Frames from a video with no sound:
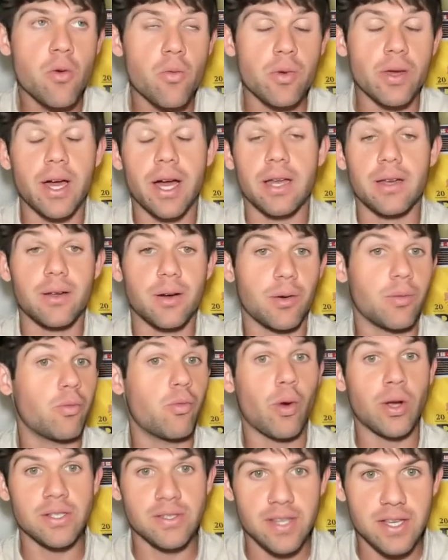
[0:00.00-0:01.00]
We got a
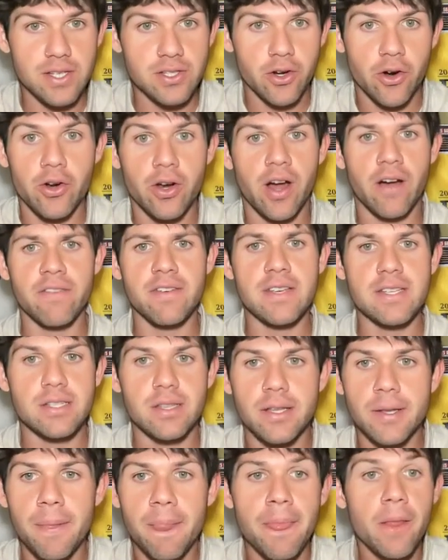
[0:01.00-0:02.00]
Wednesday start,
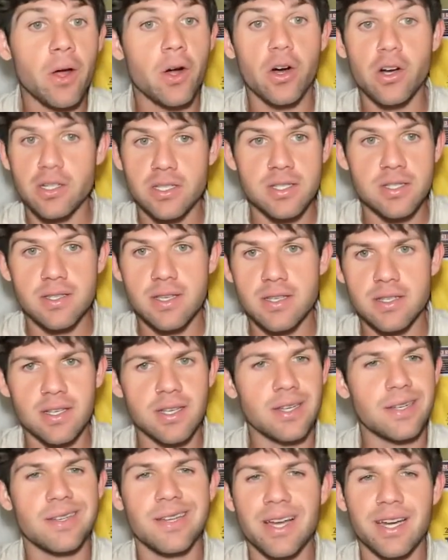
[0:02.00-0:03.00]
obviously. Austin
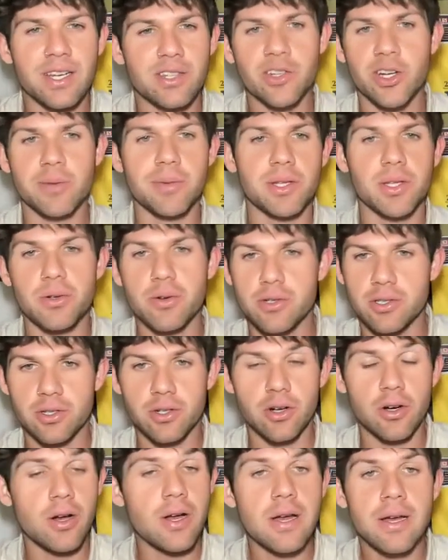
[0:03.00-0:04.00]
CC. Not going to talk about the course at
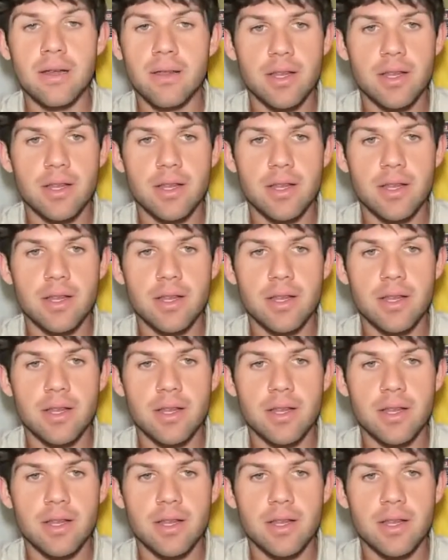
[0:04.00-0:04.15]
all.